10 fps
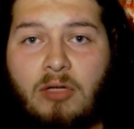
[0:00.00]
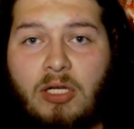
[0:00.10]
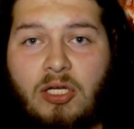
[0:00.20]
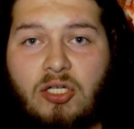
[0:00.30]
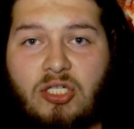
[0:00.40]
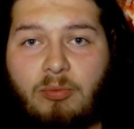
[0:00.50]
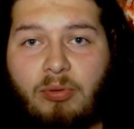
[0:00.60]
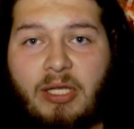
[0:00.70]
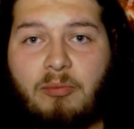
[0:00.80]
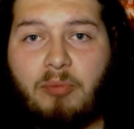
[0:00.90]
she
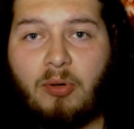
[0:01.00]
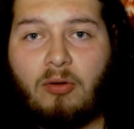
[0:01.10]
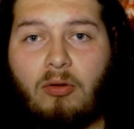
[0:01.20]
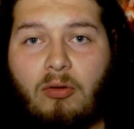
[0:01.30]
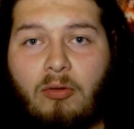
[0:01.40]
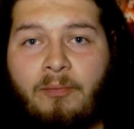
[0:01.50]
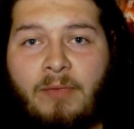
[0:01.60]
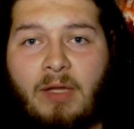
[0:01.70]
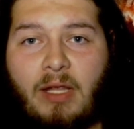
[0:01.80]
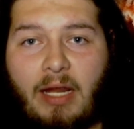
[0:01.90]
played Pearl
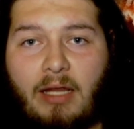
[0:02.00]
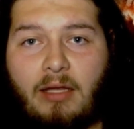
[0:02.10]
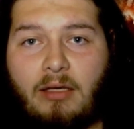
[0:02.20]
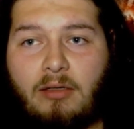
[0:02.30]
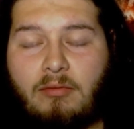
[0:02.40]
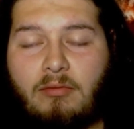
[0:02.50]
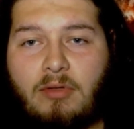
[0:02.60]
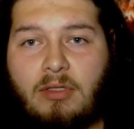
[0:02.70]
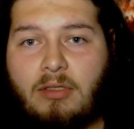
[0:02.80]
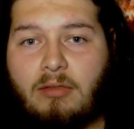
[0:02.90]
and
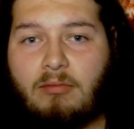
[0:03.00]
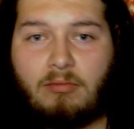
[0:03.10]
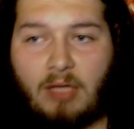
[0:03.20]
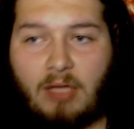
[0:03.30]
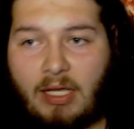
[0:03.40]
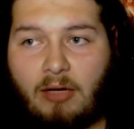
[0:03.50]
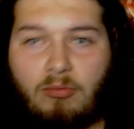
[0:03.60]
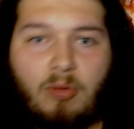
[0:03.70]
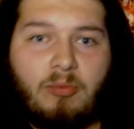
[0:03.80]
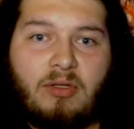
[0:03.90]
I can't
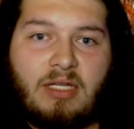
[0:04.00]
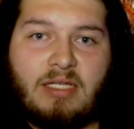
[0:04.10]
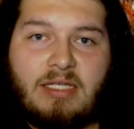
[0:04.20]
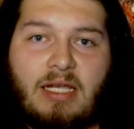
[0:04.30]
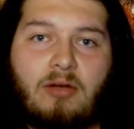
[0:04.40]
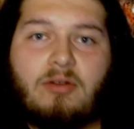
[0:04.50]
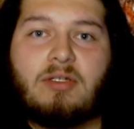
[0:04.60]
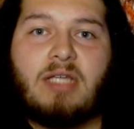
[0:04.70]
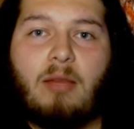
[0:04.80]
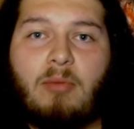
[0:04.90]
remember the exact character's
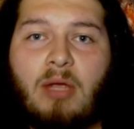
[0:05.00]
name,